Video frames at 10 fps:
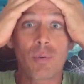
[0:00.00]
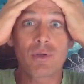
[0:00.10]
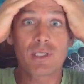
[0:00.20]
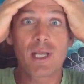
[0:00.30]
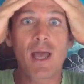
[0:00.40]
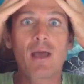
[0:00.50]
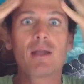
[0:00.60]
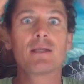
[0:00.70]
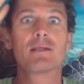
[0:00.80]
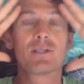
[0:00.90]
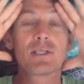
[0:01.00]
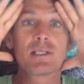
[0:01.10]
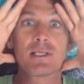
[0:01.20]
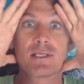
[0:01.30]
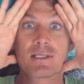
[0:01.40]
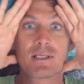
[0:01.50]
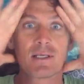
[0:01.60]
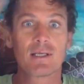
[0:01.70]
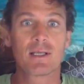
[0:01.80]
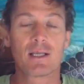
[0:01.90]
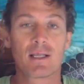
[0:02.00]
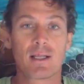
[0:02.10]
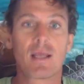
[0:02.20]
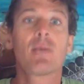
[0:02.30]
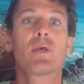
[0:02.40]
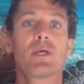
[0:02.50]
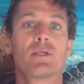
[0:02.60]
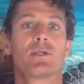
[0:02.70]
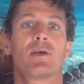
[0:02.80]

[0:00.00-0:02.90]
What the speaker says: personality is just this image